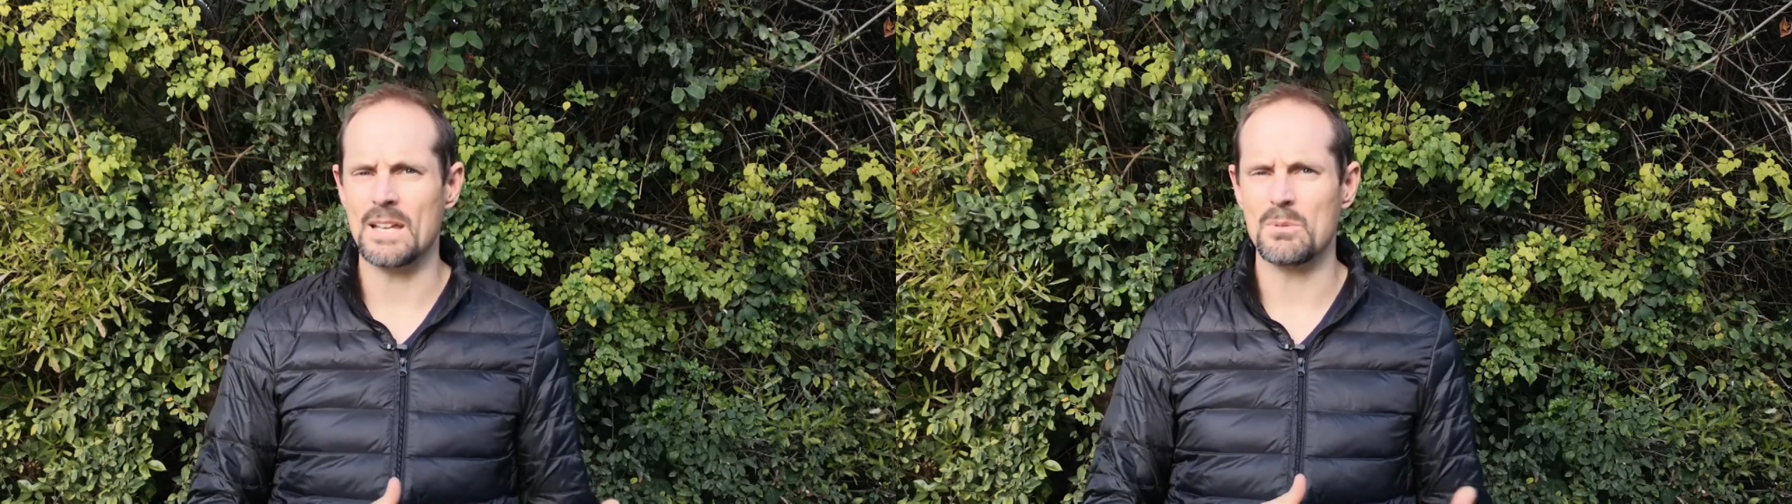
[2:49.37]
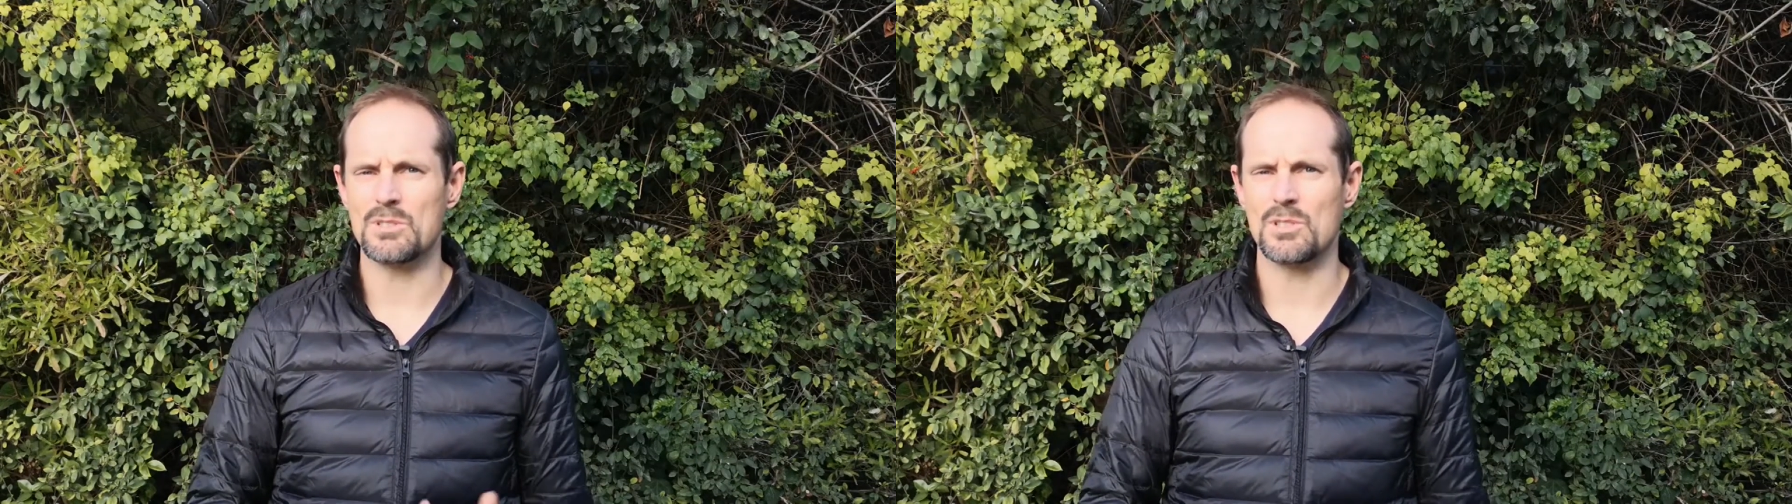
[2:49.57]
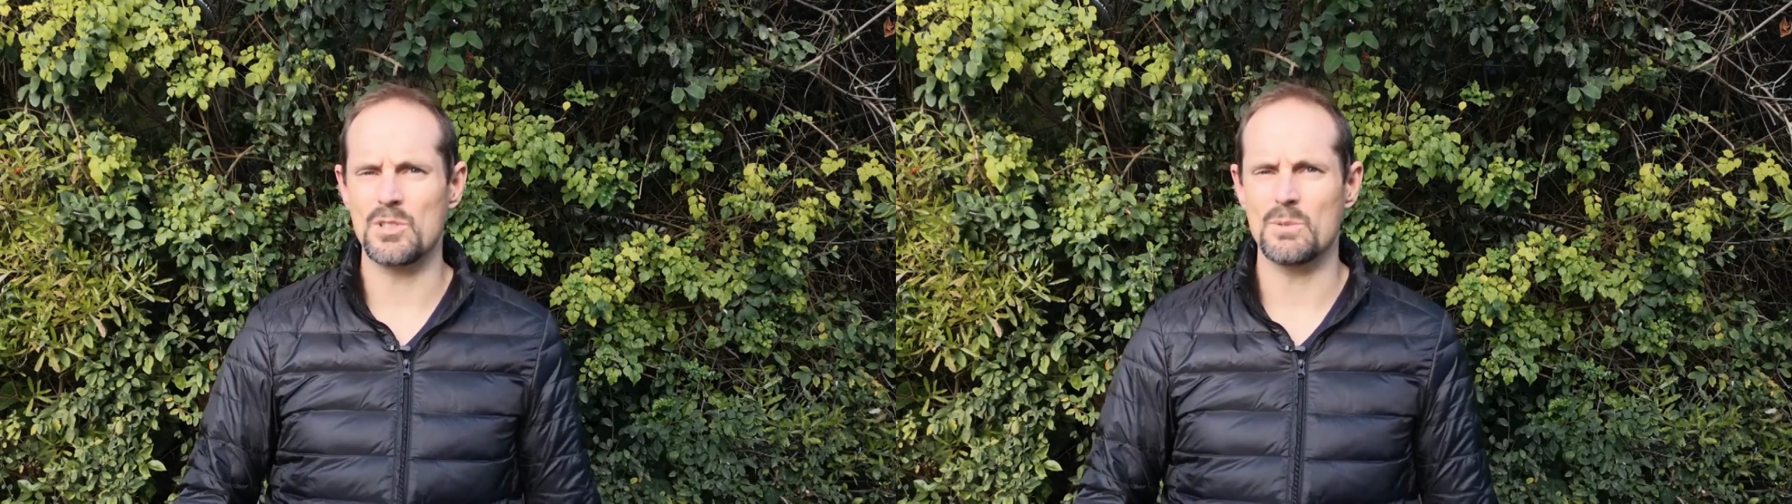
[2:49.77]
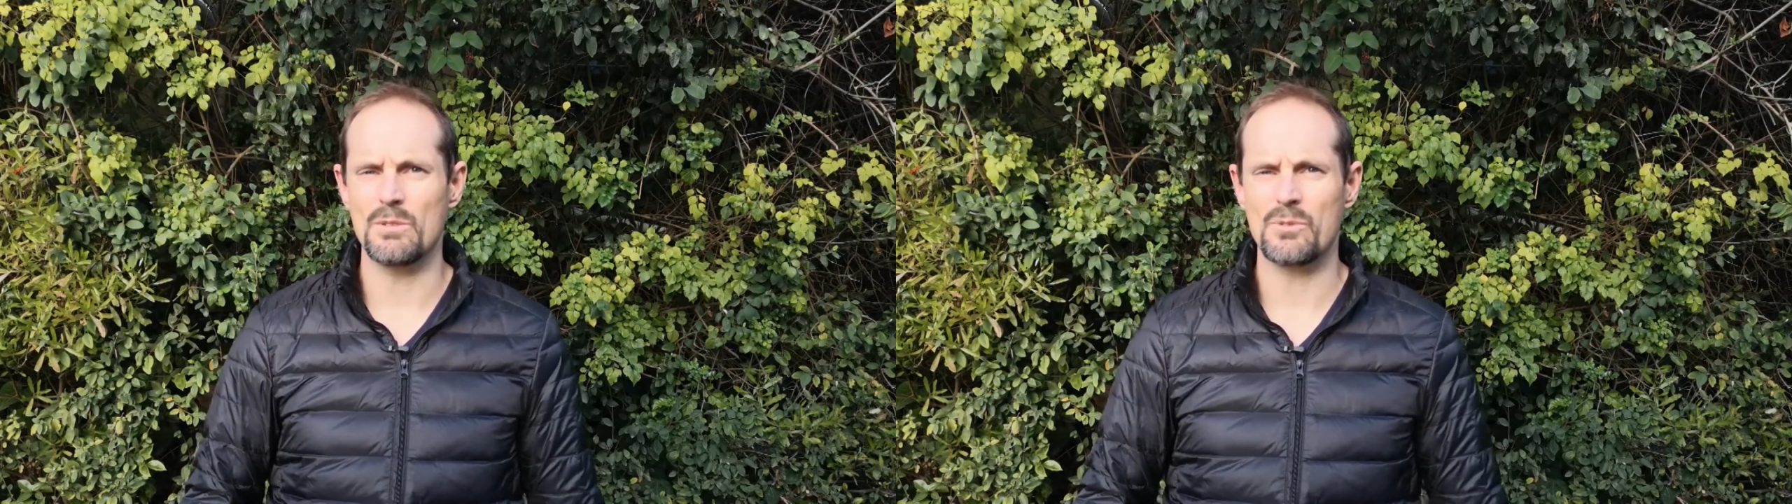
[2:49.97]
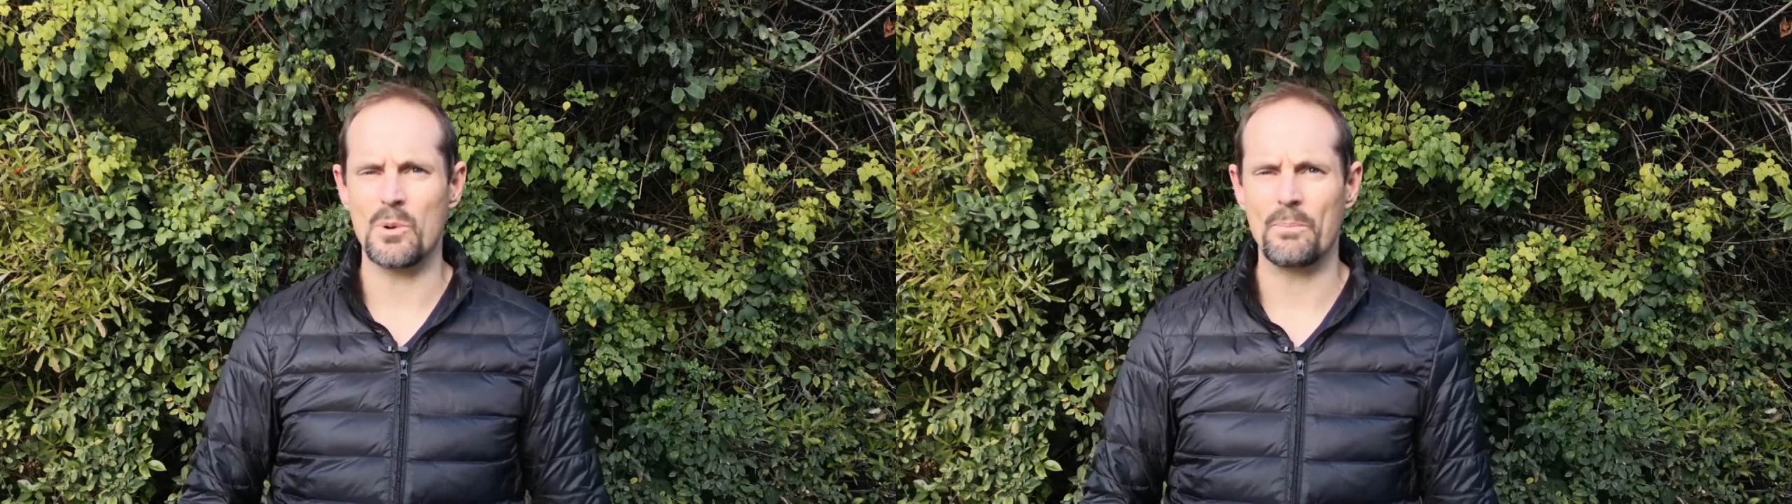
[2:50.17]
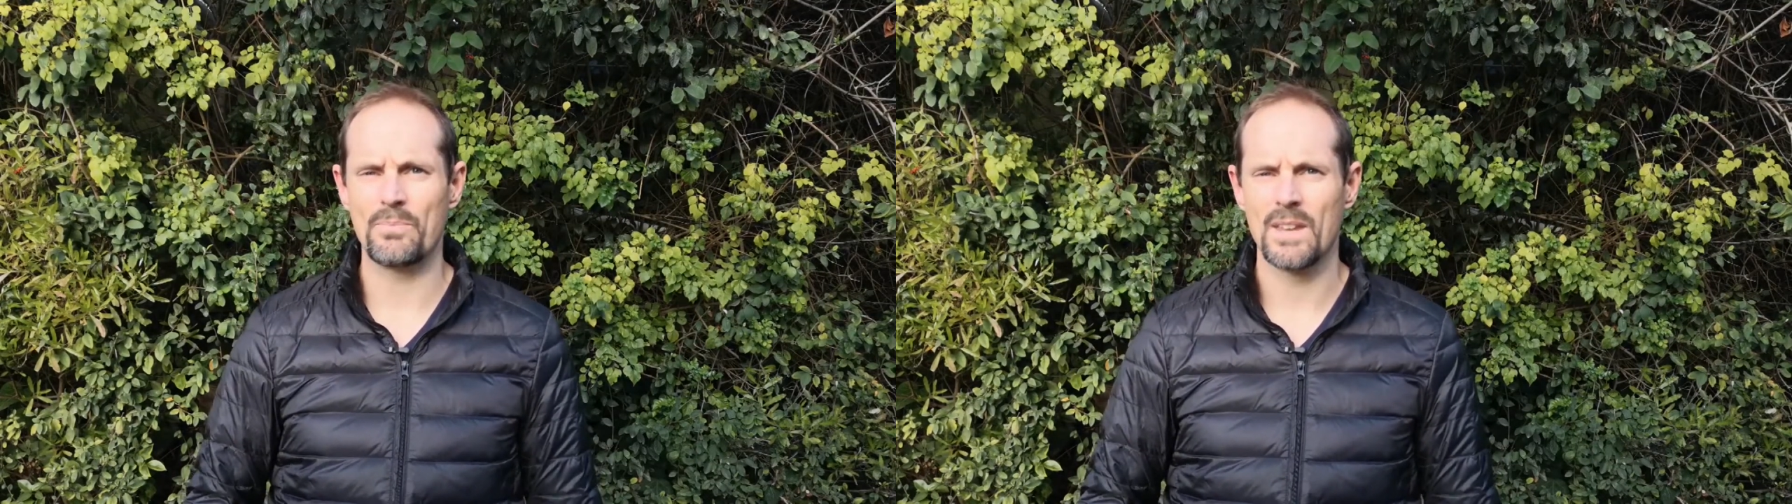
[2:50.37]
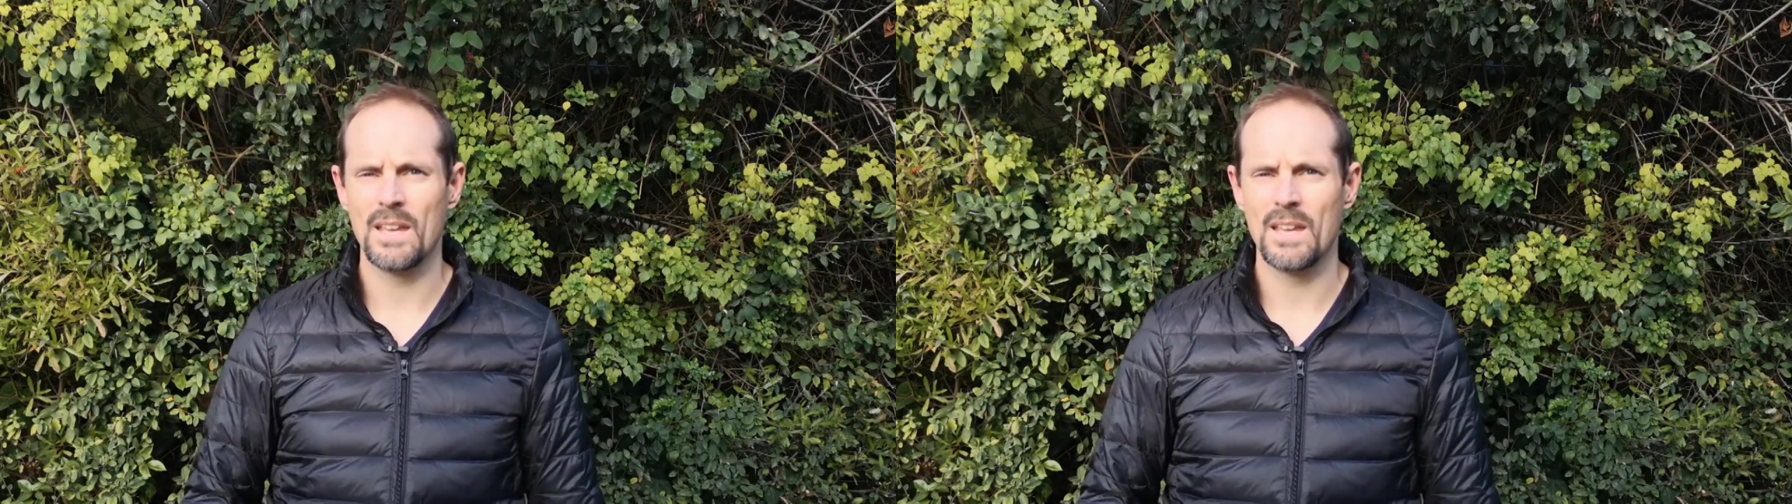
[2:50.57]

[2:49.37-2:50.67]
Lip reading: able to do before.